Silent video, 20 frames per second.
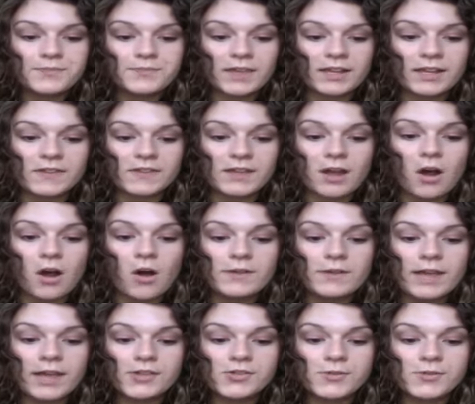It's the All
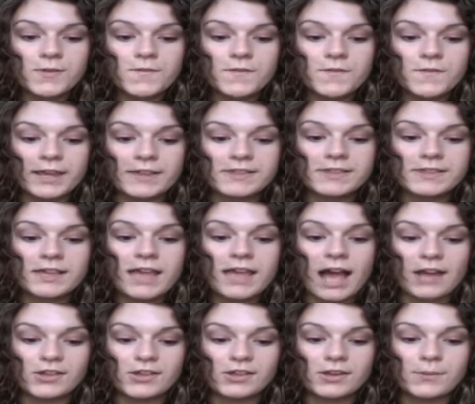Natural Face
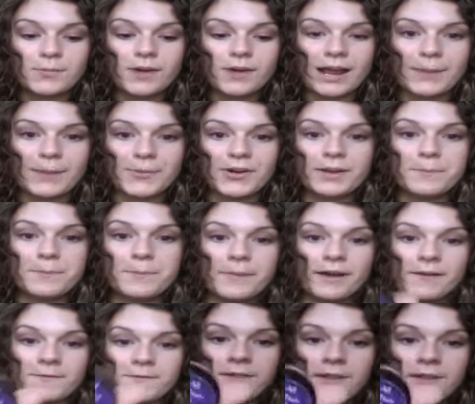Eyeshadow Primer in Buff,